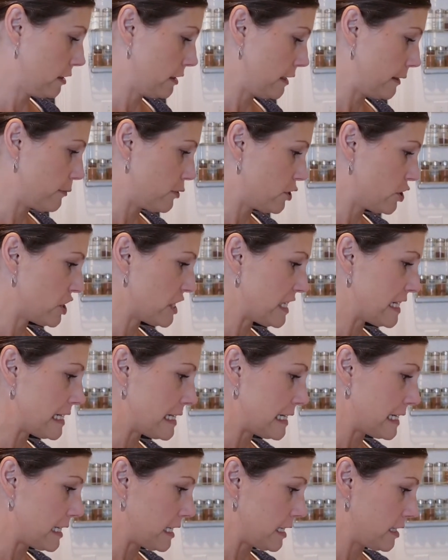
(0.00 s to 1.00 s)
I'm
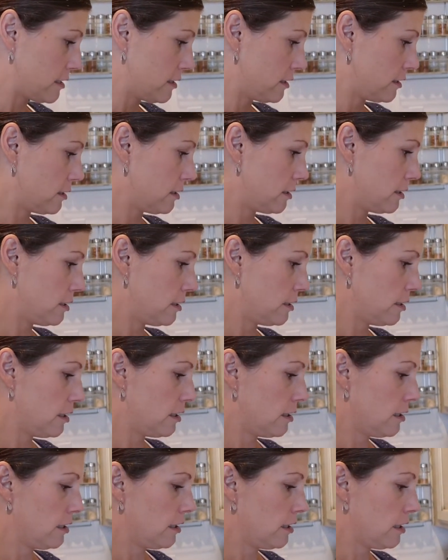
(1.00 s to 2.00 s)
cheating.
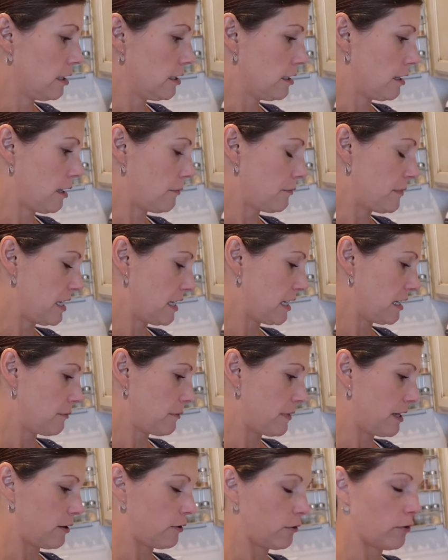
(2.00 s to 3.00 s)
I'm not
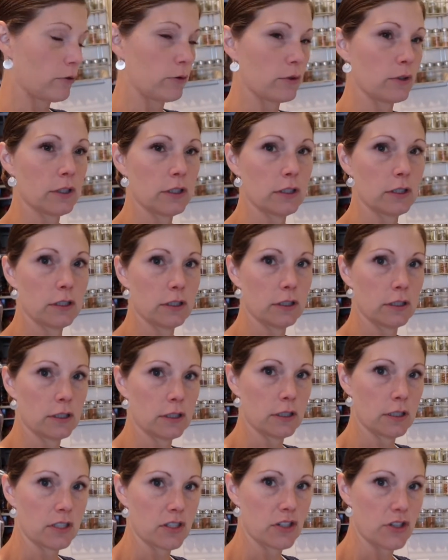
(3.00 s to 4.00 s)
making my own
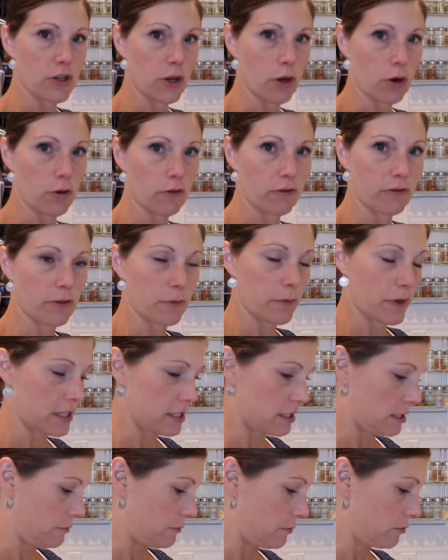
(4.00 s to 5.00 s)
dough for my
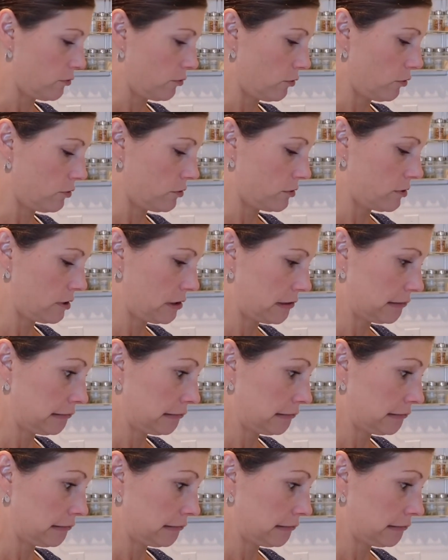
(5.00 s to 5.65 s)
cinnamon rolls.